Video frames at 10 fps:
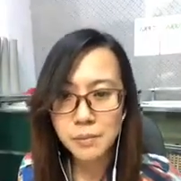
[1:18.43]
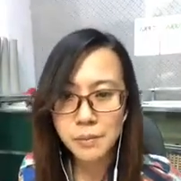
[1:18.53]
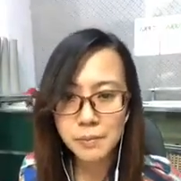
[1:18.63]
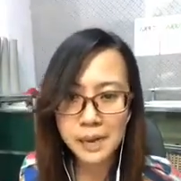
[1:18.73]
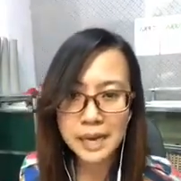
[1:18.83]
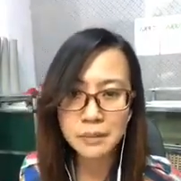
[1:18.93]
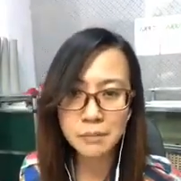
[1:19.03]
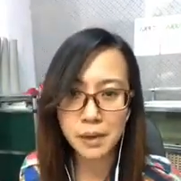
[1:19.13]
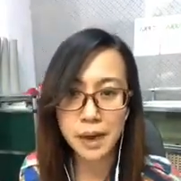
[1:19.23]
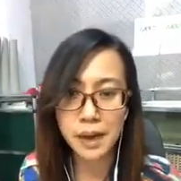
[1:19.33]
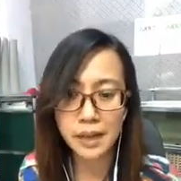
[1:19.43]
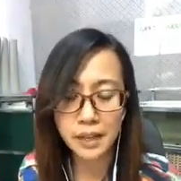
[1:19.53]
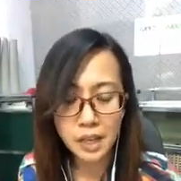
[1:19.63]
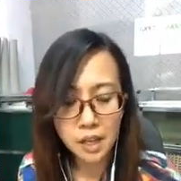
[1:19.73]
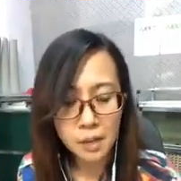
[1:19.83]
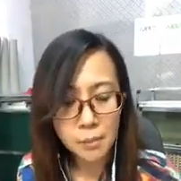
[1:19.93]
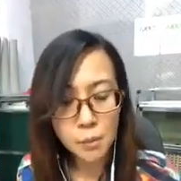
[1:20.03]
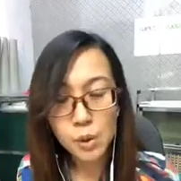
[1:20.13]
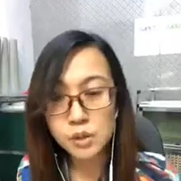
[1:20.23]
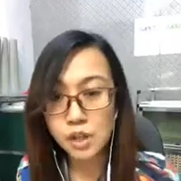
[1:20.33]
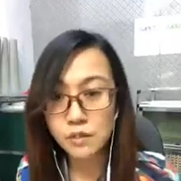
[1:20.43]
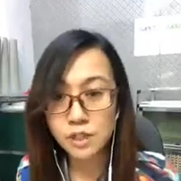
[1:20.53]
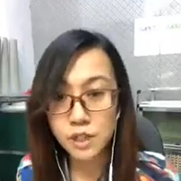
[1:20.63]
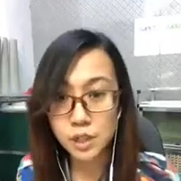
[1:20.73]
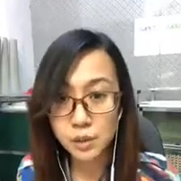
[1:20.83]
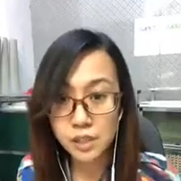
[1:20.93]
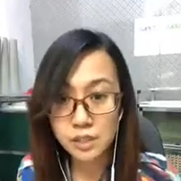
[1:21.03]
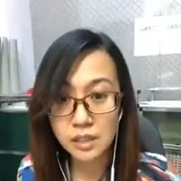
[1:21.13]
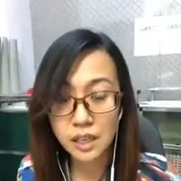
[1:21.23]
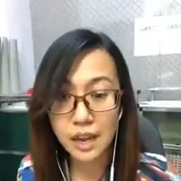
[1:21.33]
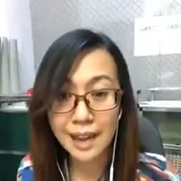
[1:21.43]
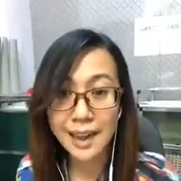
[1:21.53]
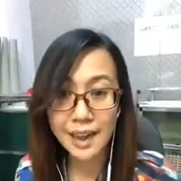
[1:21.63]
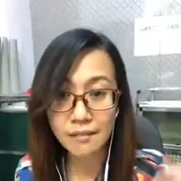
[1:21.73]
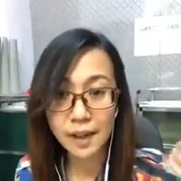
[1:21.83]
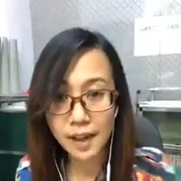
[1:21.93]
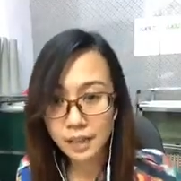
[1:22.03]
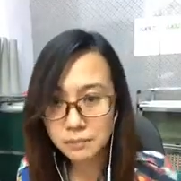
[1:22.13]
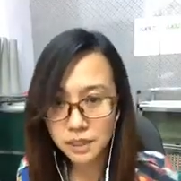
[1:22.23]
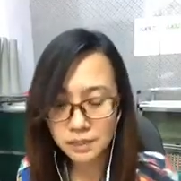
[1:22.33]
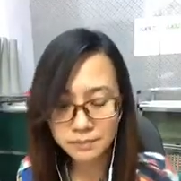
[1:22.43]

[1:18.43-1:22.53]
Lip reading: made by most of the students that I have helped